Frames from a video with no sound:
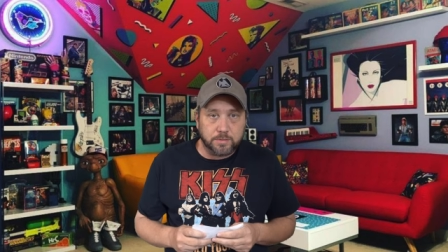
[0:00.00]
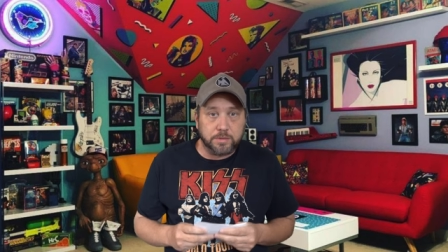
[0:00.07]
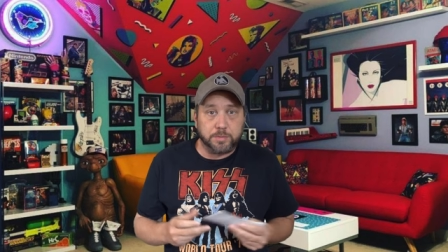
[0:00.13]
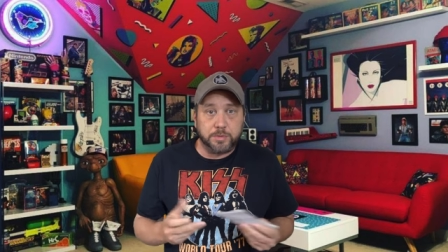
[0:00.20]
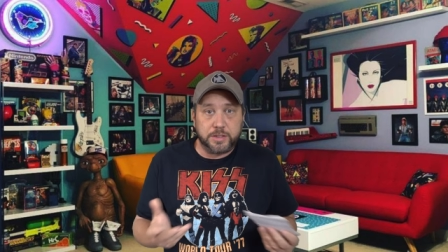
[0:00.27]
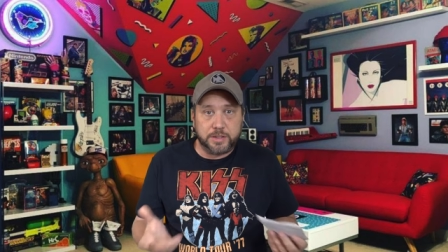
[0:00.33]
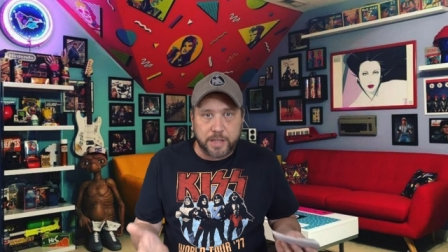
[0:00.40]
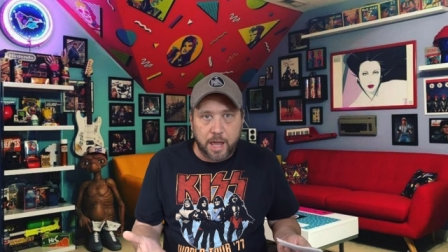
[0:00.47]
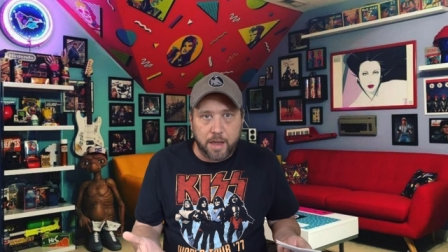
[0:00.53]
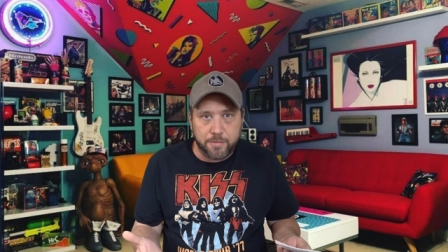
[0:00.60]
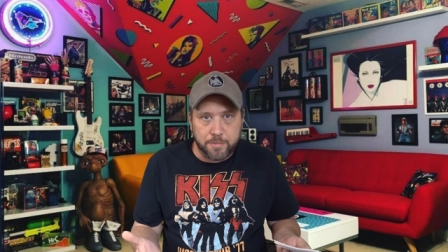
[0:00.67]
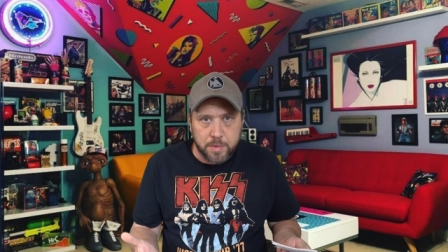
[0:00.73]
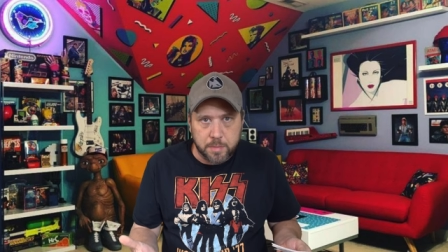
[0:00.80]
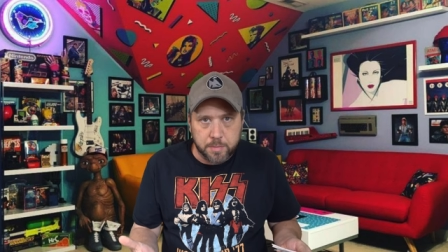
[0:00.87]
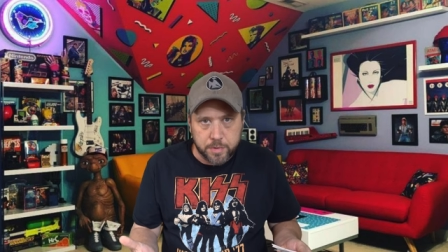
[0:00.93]
some
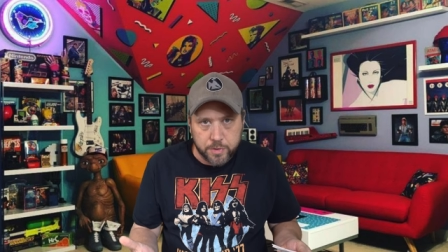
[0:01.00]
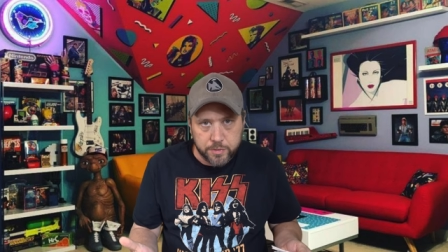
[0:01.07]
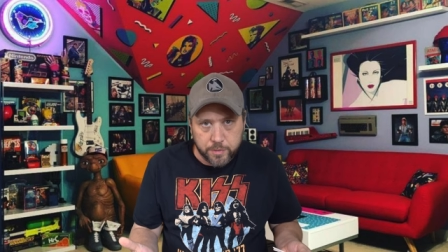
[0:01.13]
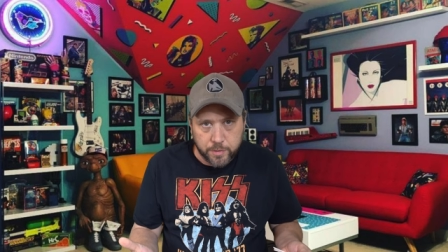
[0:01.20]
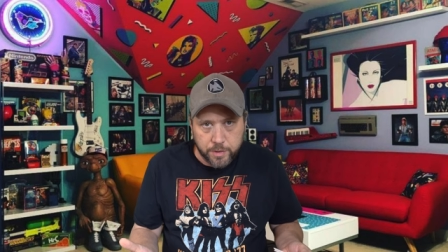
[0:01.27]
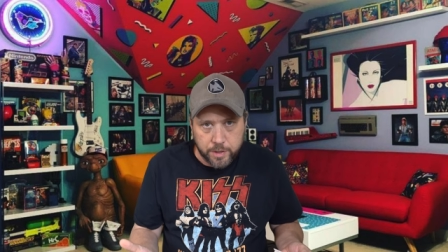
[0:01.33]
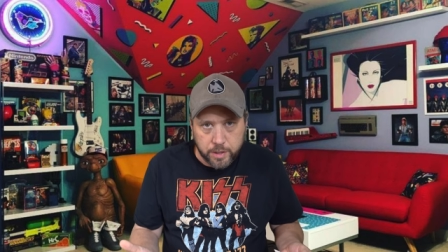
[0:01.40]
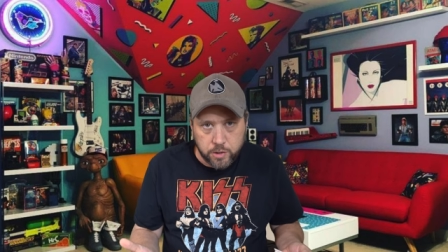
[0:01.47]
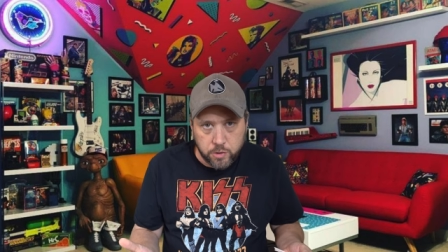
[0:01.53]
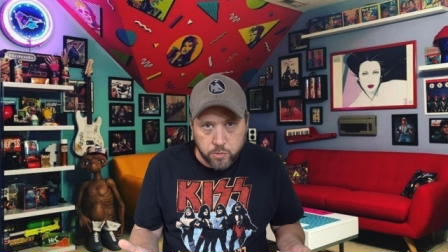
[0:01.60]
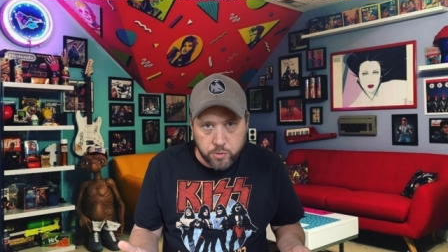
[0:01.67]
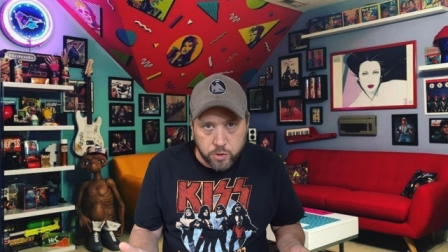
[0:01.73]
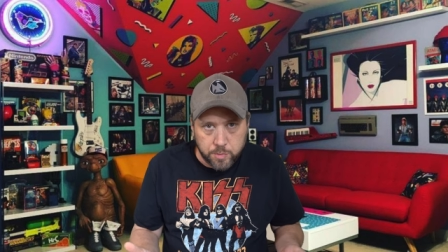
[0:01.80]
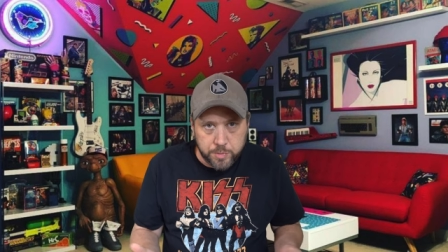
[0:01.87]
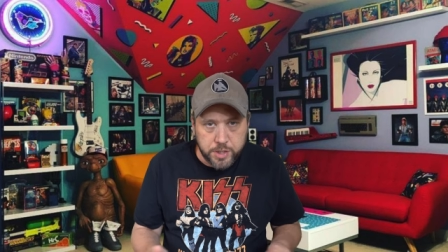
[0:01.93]
staff members from the
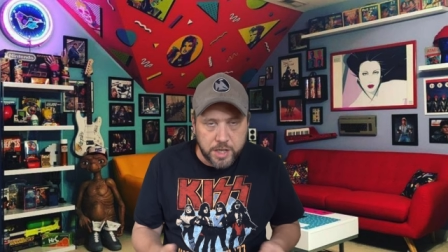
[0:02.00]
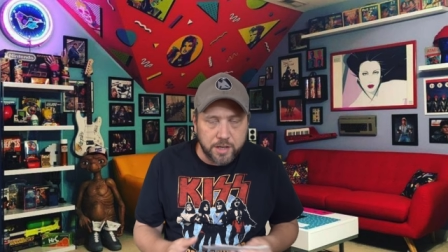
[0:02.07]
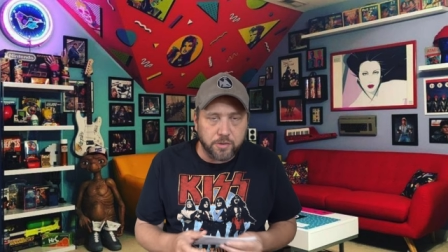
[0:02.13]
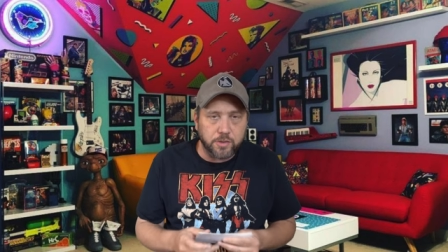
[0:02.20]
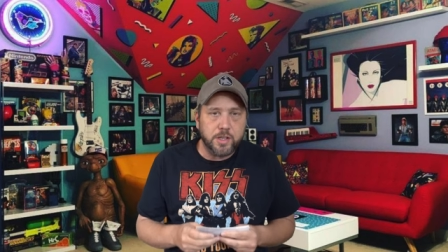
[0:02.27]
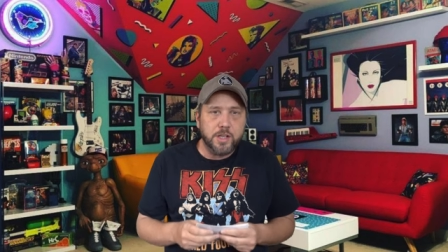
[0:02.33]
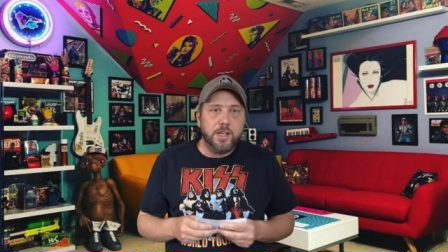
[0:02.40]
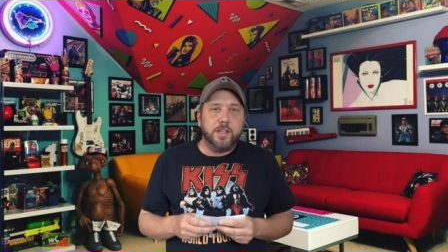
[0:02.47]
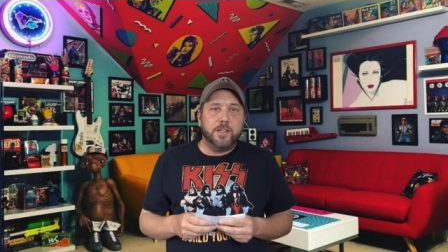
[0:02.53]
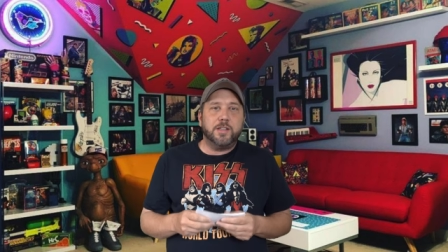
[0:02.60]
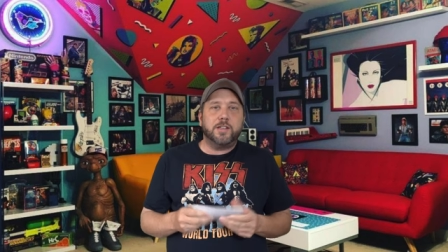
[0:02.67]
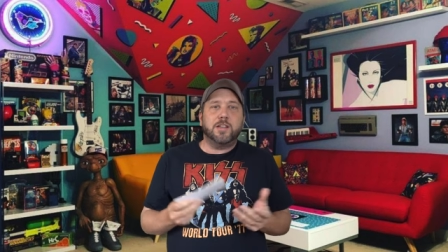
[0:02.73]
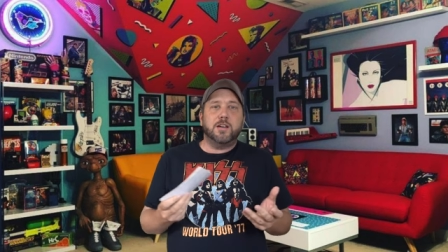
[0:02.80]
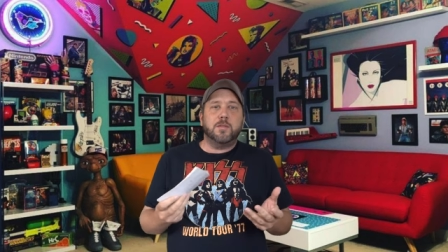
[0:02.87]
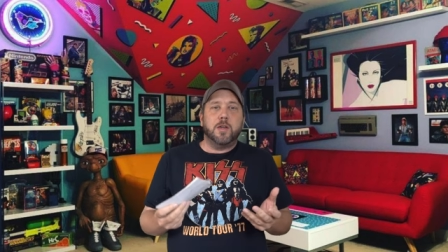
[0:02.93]
YouTube channel, to
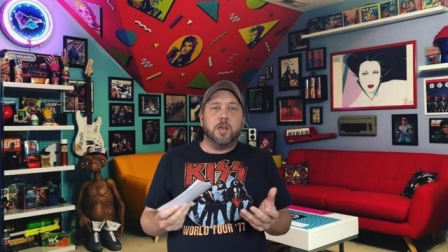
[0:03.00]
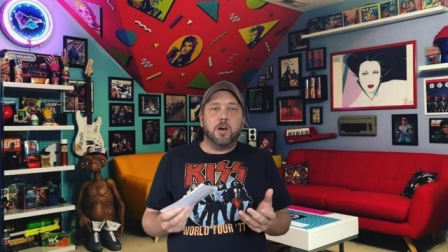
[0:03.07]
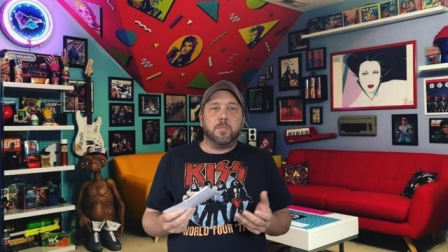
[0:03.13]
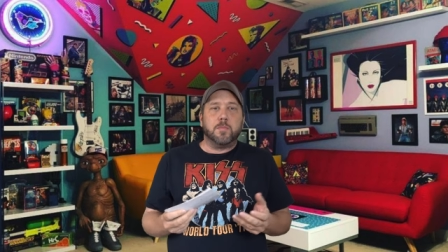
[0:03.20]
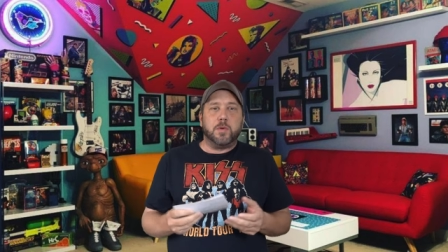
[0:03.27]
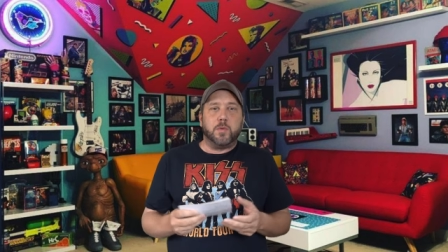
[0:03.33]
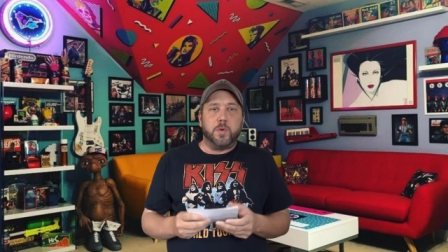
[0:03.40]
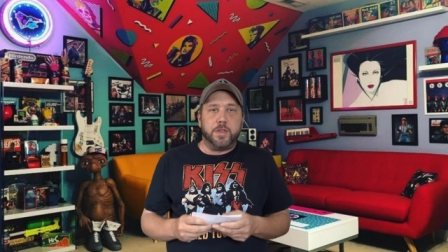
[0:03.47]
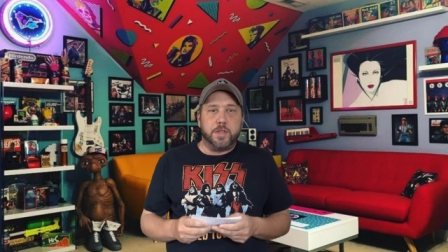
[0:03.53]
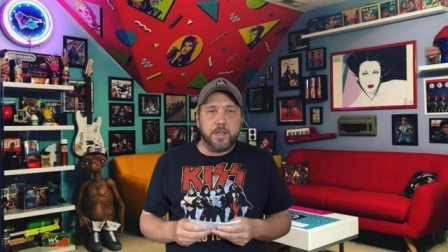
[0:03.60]
come help me with